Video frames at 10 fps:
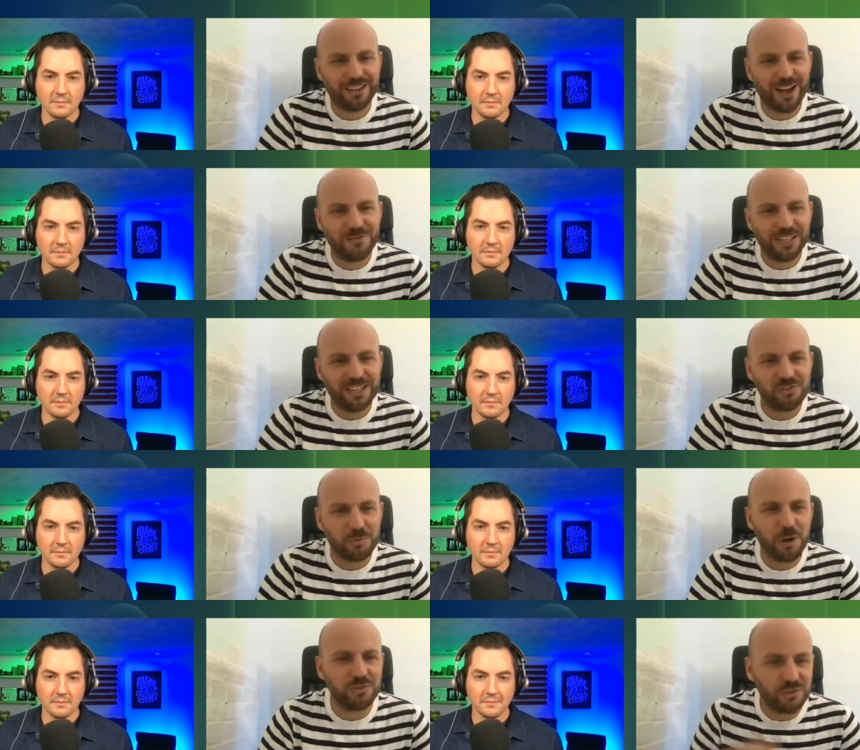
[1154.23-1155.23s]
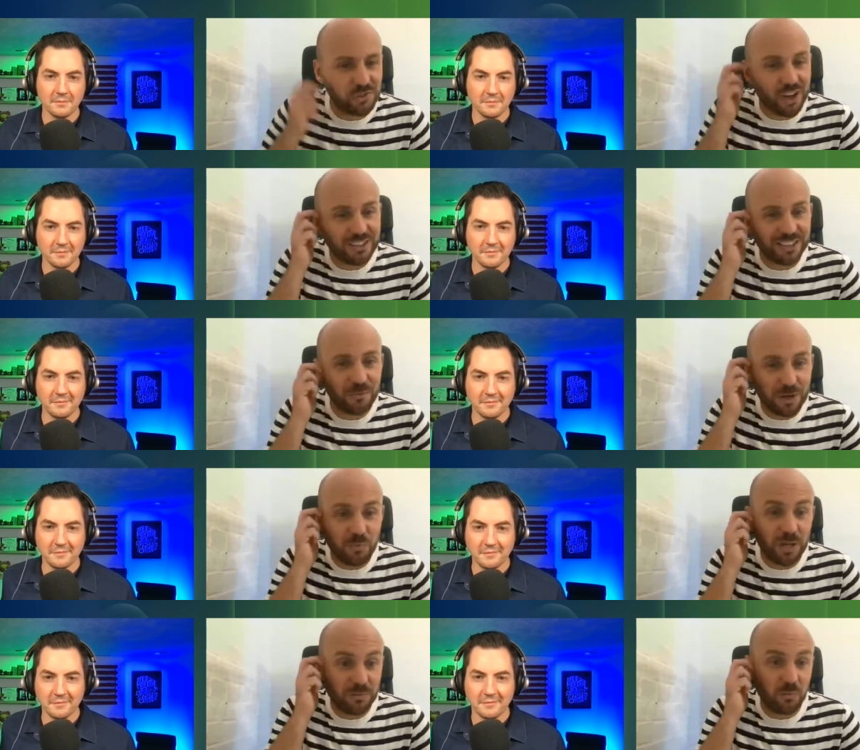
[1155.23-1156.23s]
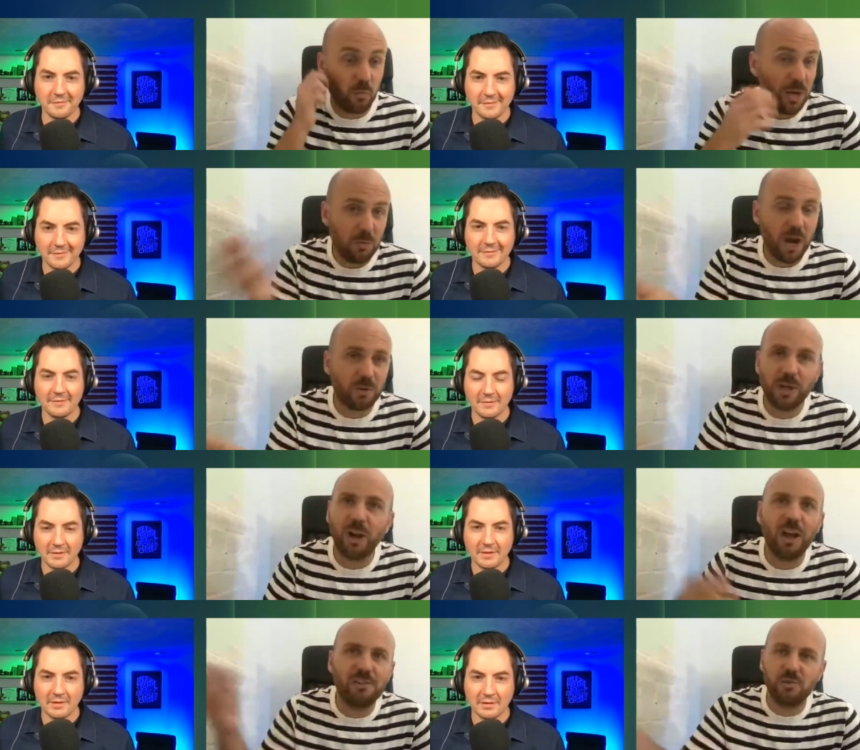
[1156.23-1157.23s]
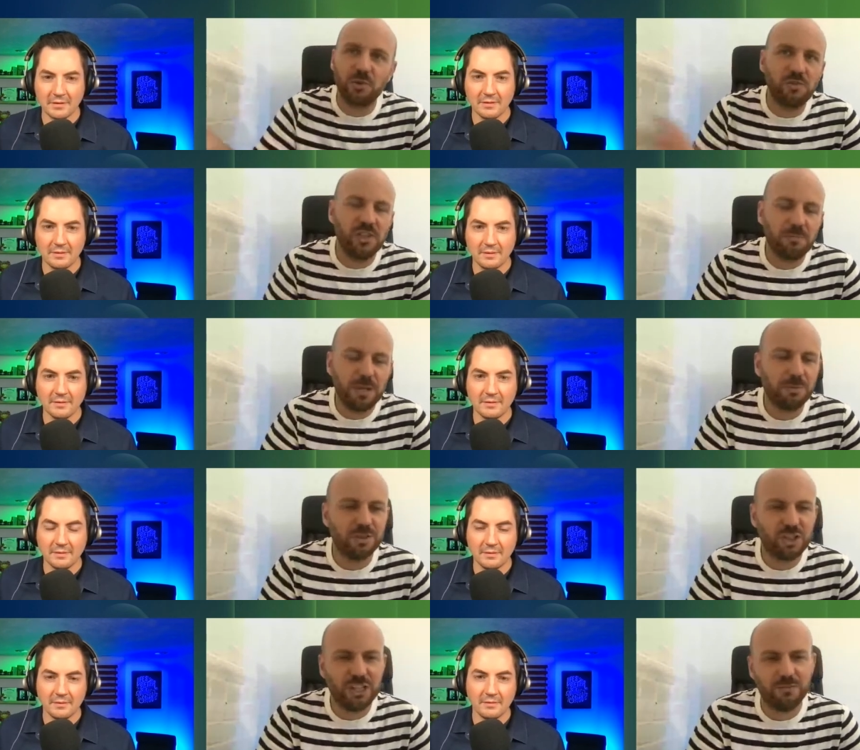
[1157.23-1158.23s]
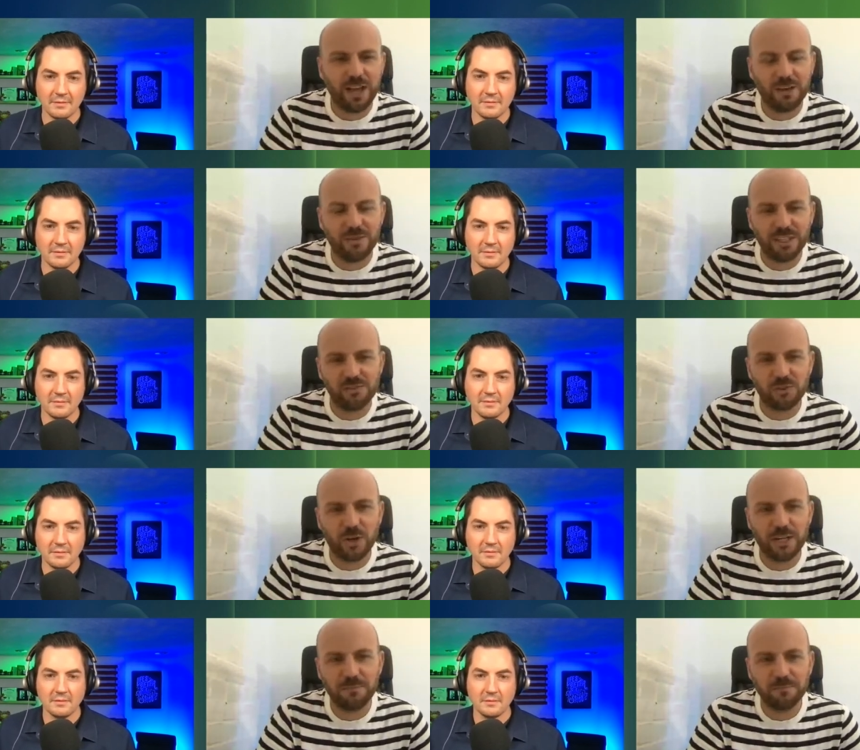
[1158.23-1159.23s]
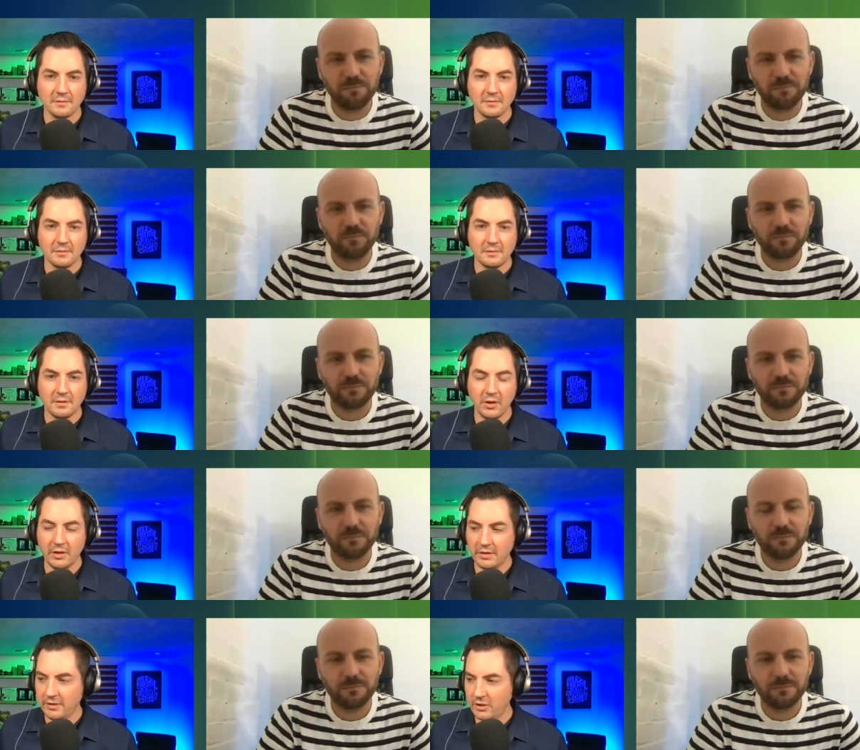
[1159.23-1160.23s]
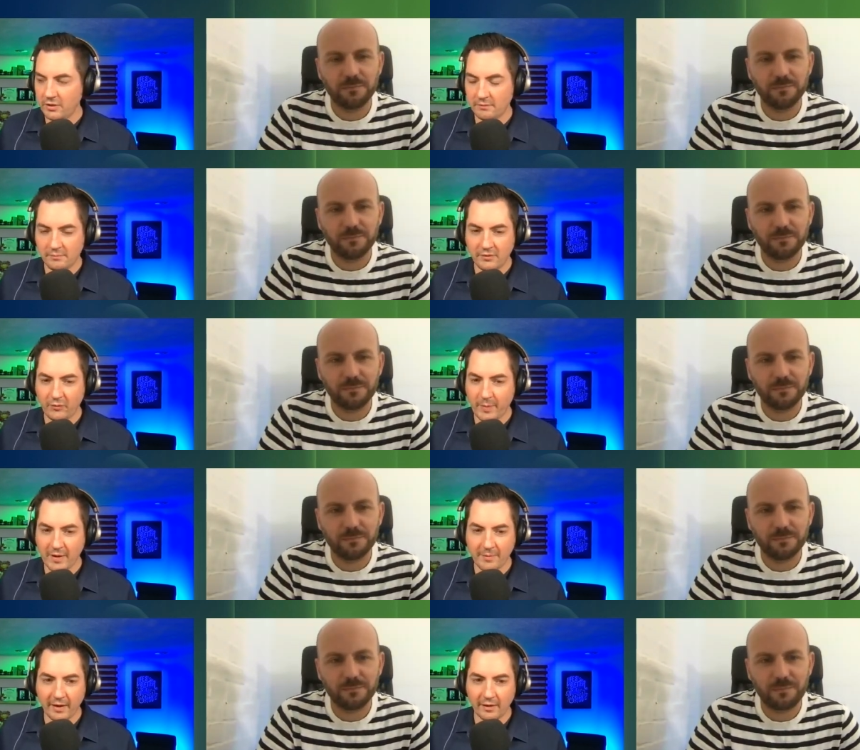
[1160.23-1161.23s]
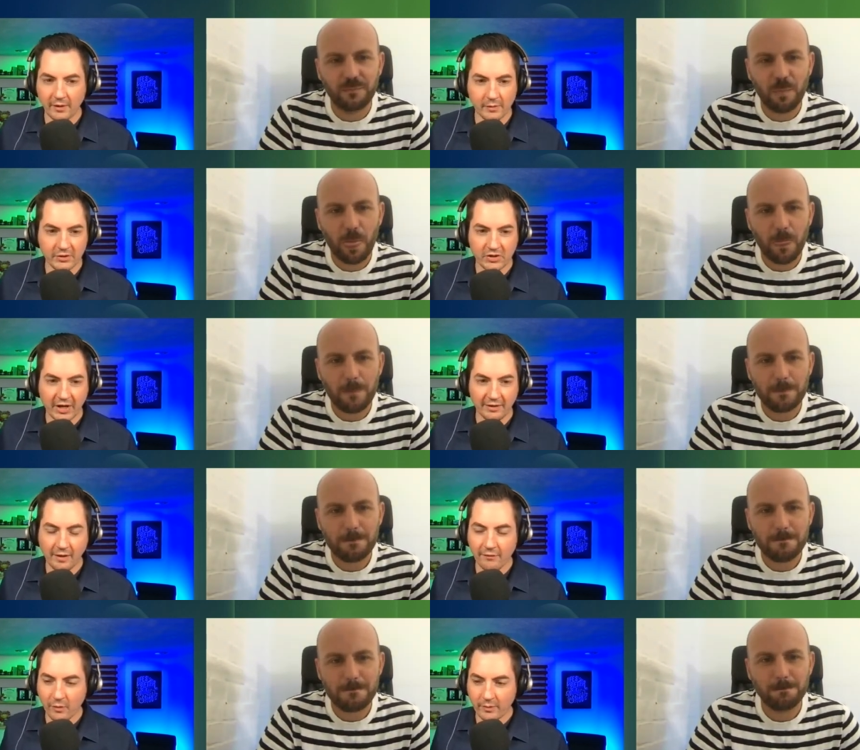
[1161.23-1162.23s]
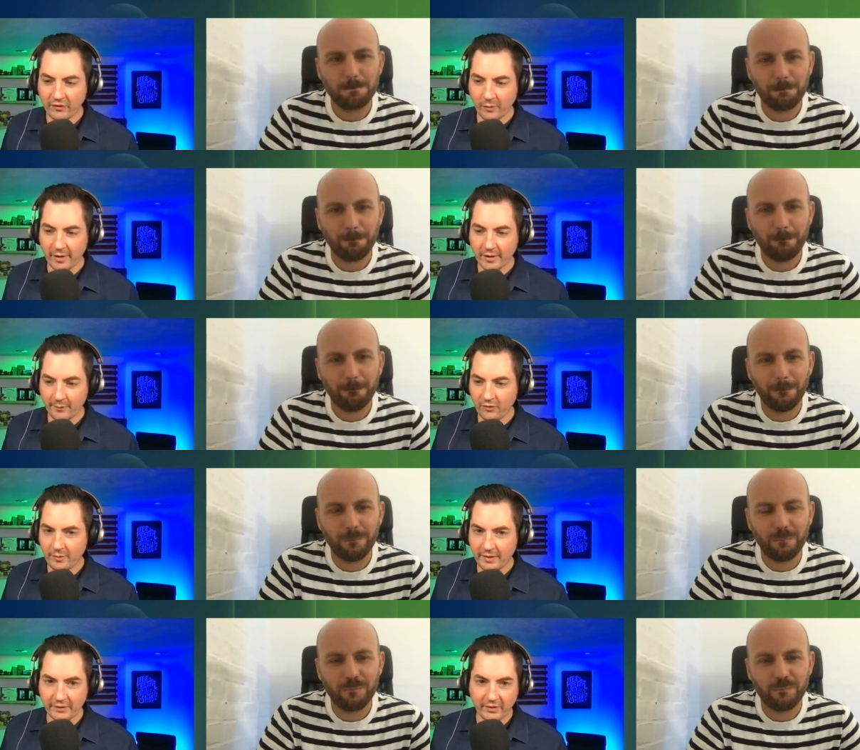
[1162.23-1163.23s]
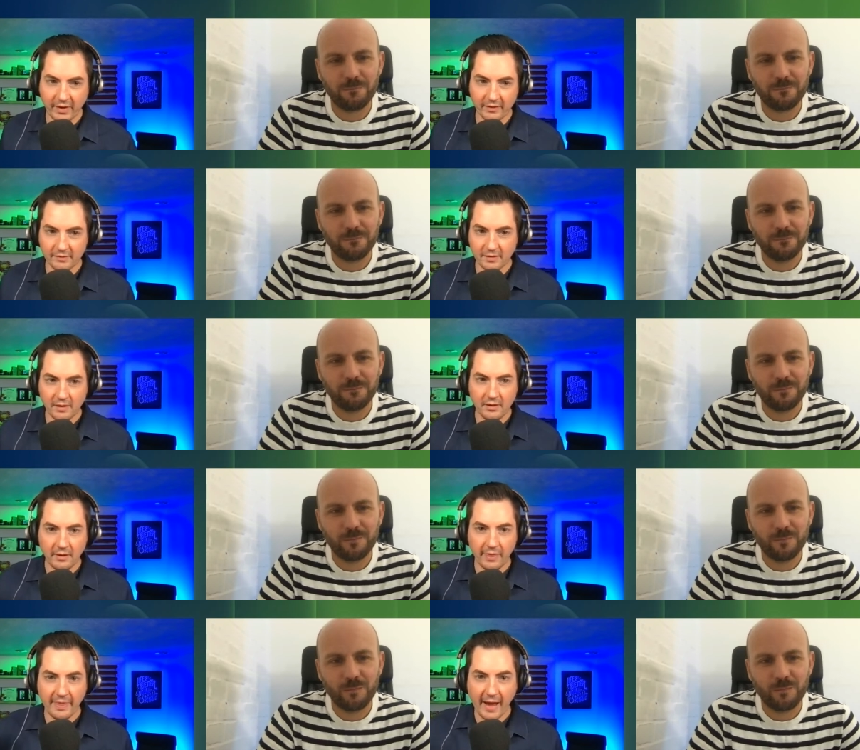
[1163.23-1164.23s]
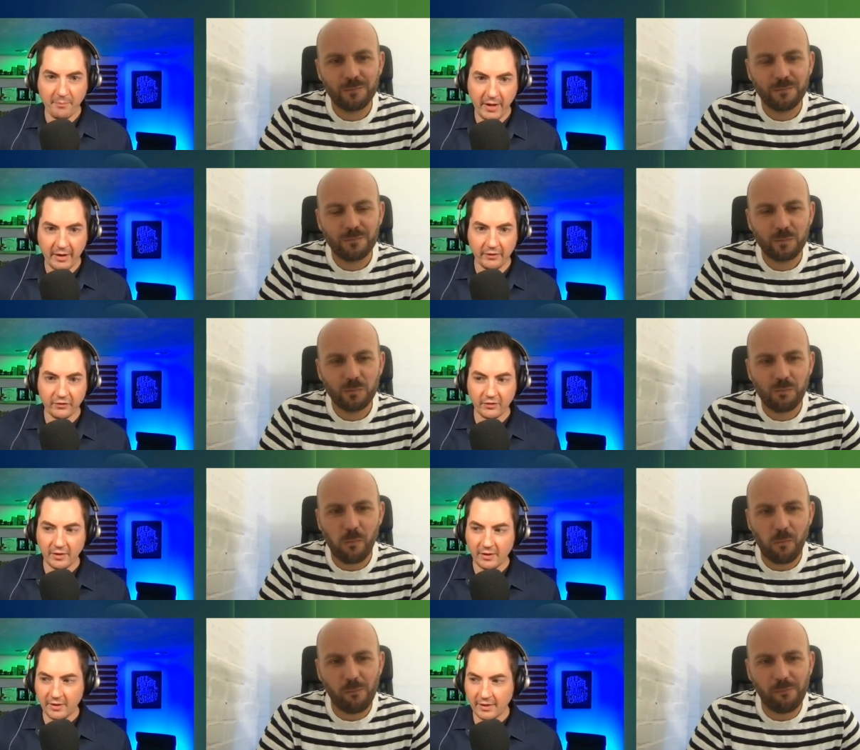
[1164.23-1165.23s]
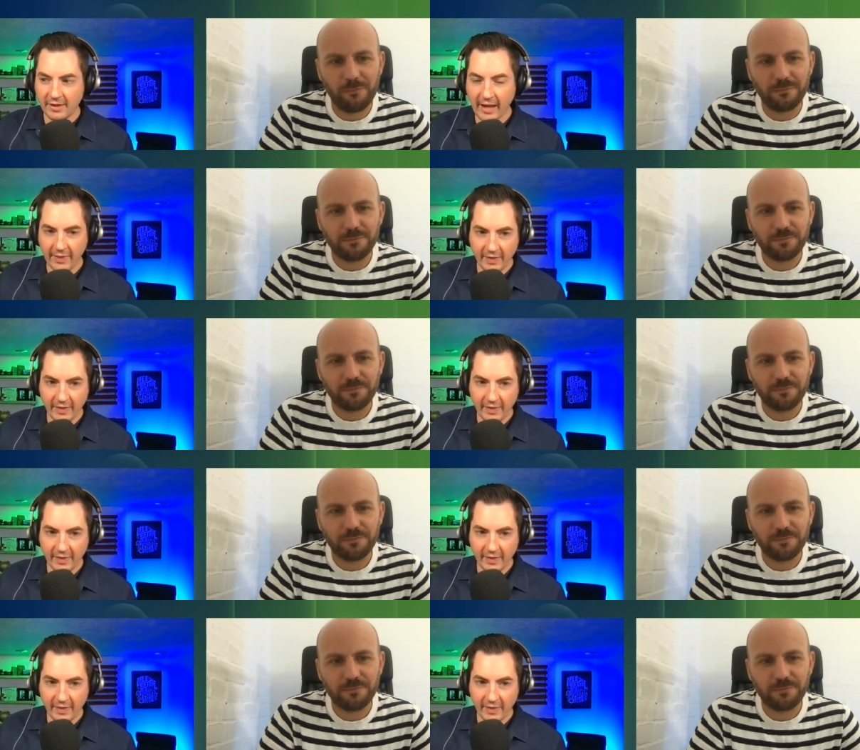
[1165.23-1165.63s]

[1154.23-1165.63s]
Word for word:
Speaker 1: I think it's the most exciting. And when we work with clients or you see people achieve that, I think it's great.
Speaker 2: You're speaking my language. I love it when somebody comes to me and says, that piece got